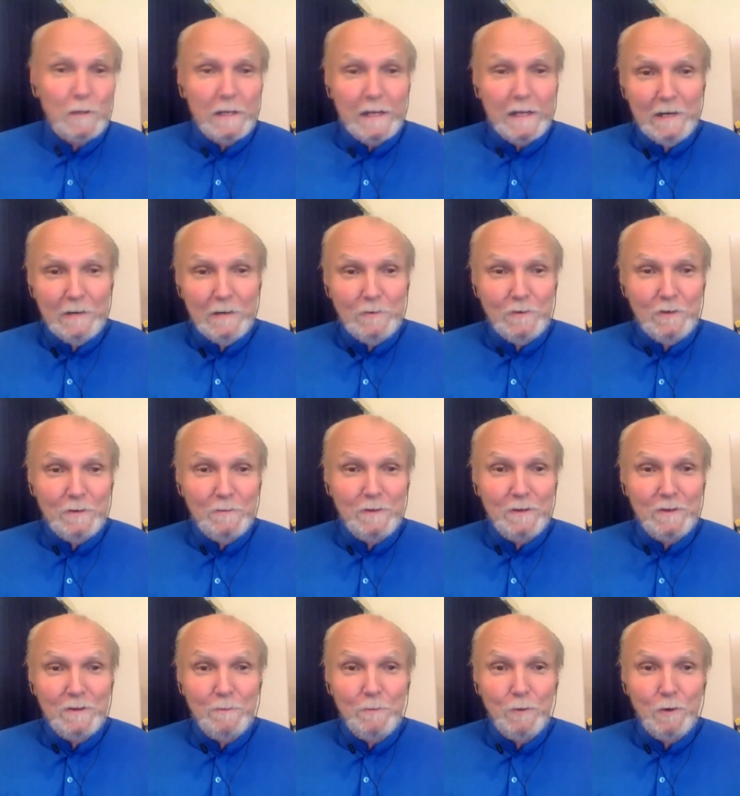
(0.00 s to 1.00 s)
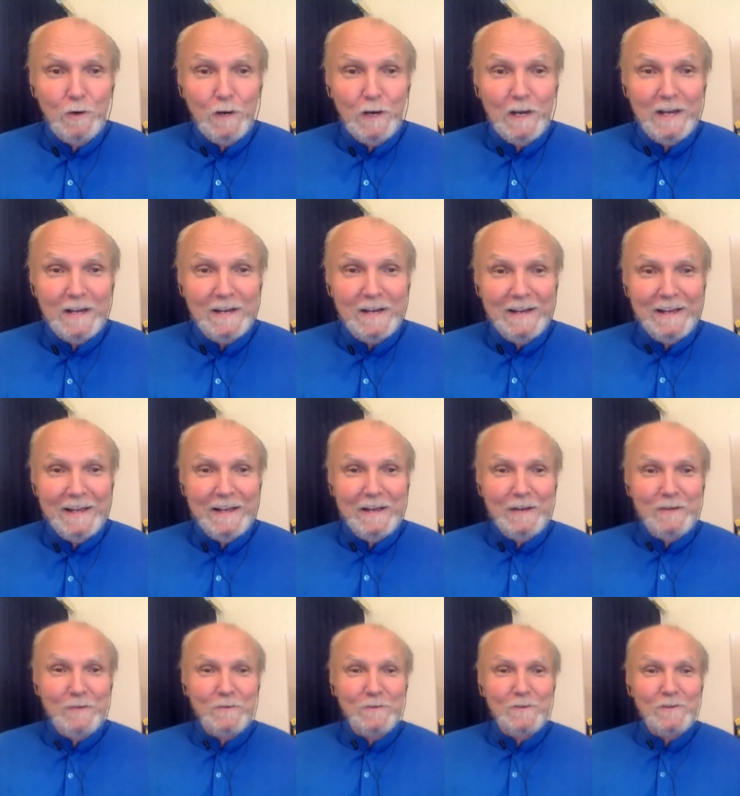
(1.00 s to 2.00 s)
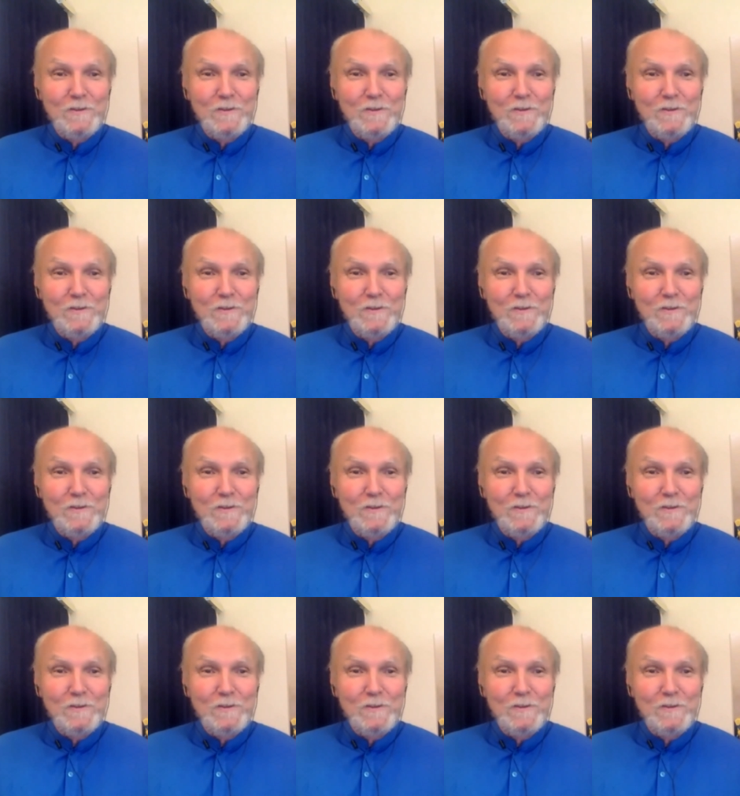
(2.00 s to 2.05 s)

down the book and